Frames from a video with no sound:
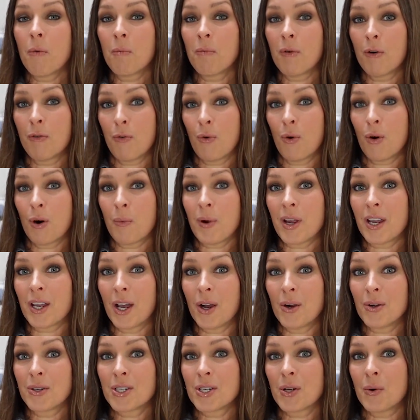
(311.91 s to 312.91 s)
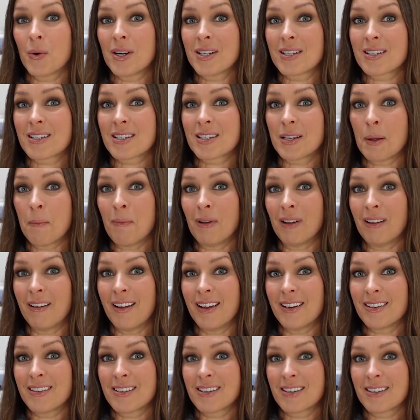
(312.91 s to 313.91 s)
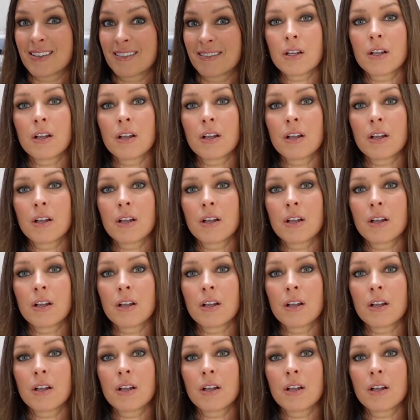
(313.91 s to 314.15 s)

before we go to assemble it.